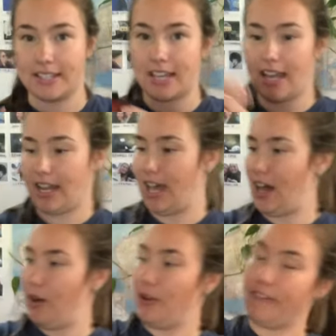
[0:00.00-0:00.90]
is kind of
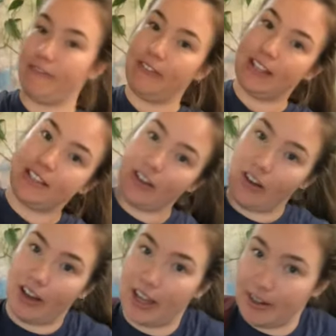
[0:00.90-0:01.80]
how it fits
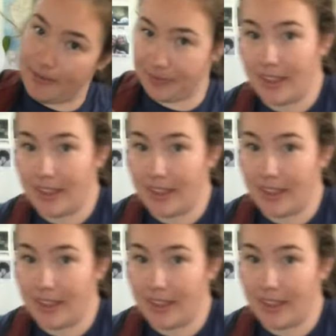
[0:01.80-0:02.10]
on.